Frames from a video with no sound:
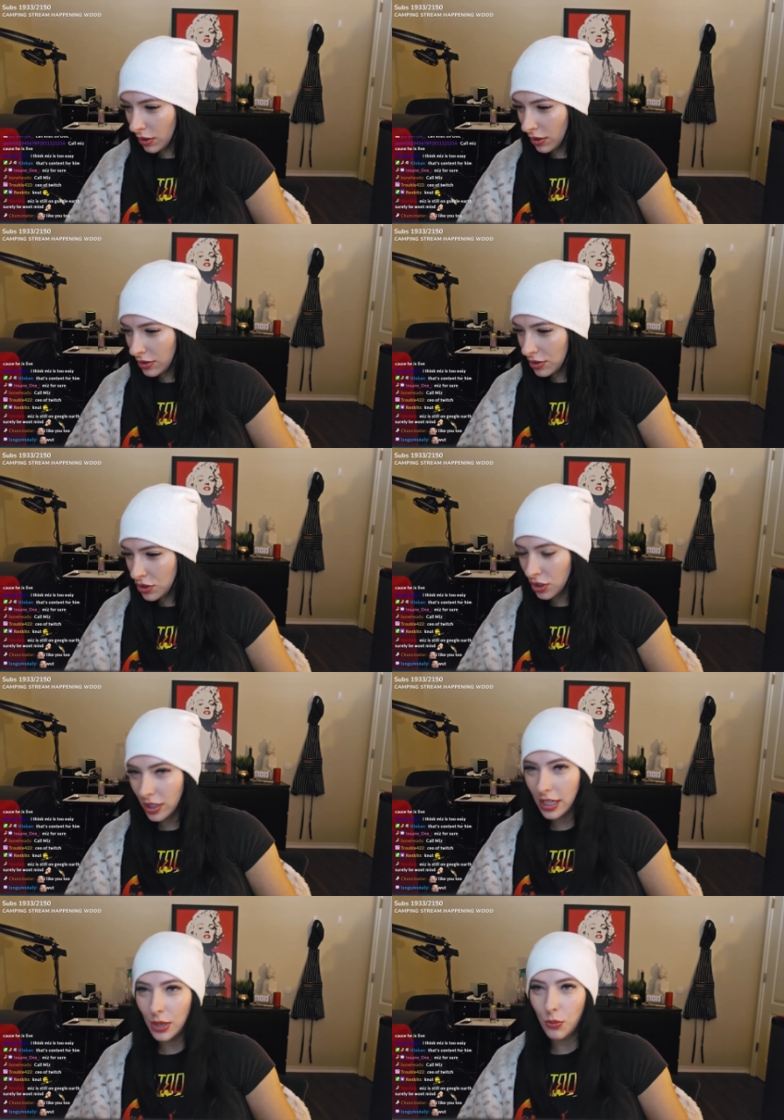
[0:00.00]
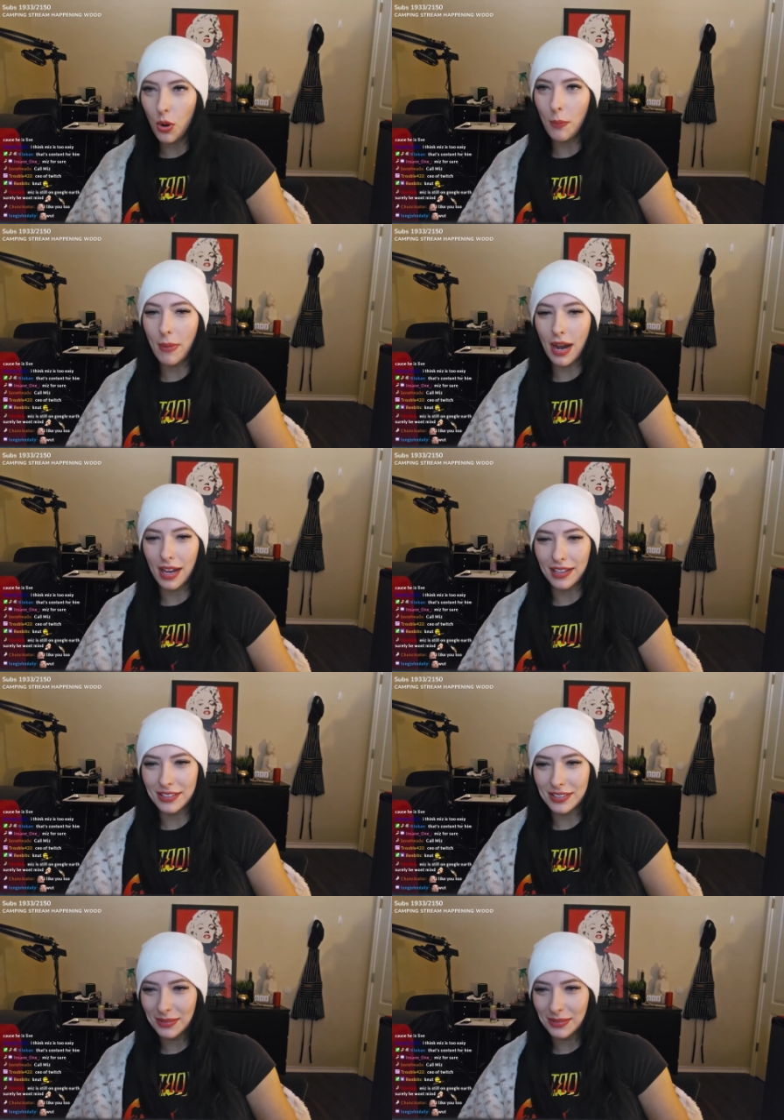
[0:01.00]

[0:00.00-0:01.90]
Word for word: Earth. Surely he won't mind.